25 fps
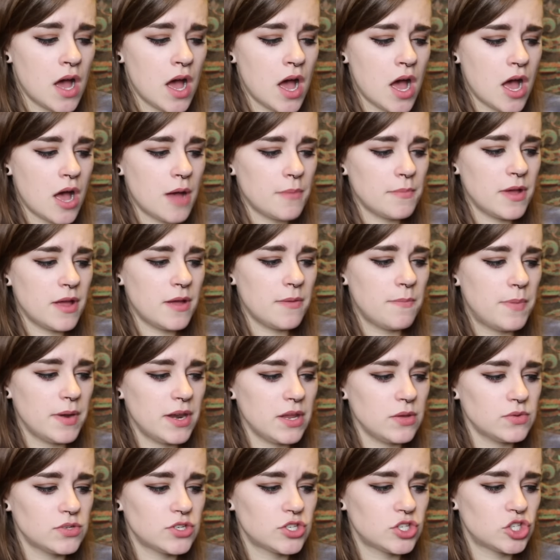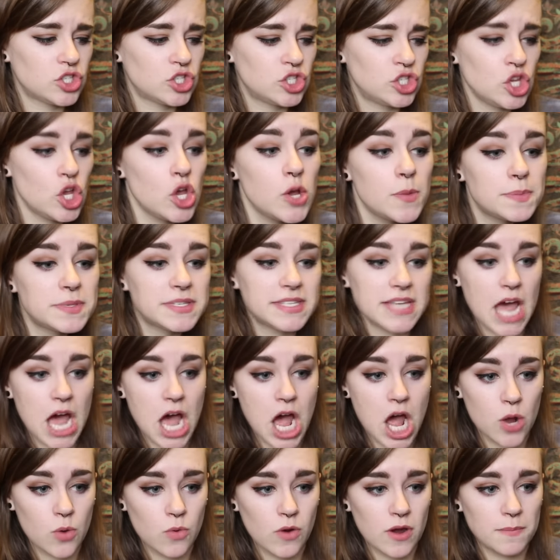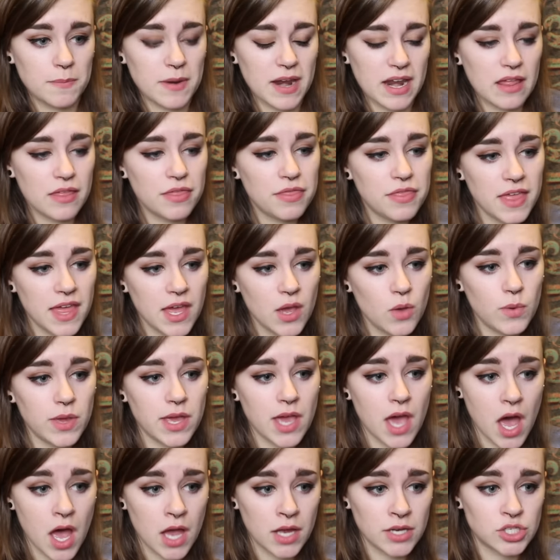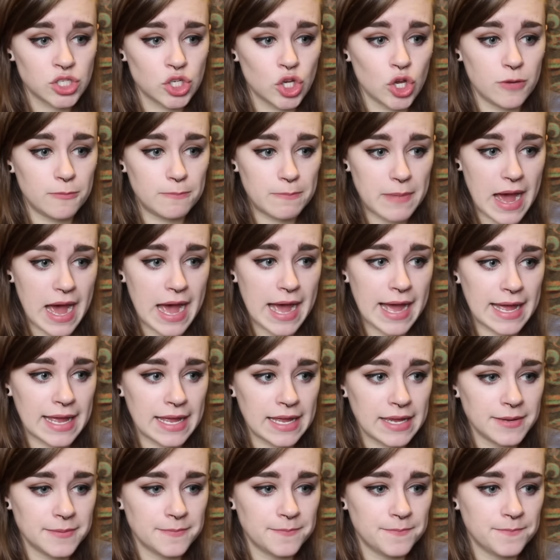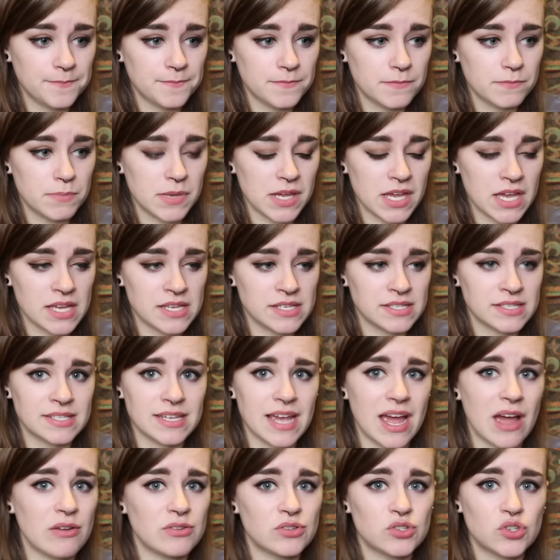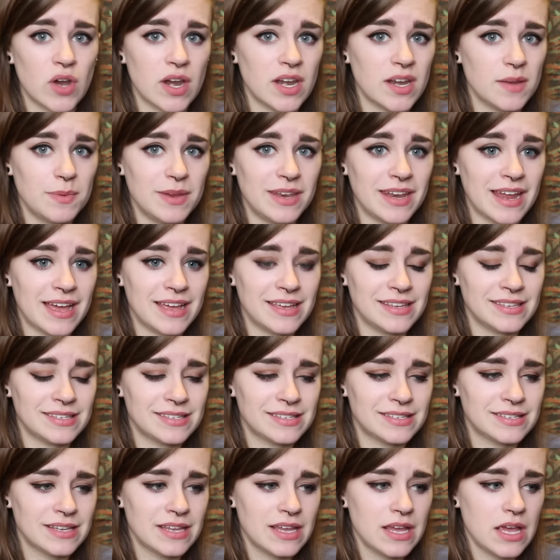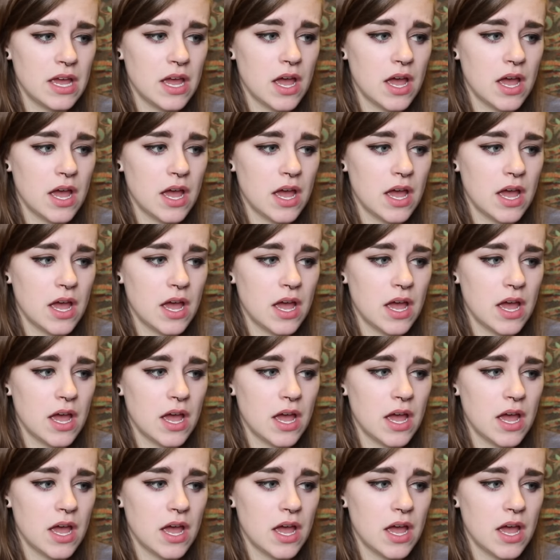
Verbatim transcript: Um, but it was soups awkward, but I think we hugged goodbye because I was trying to be nice.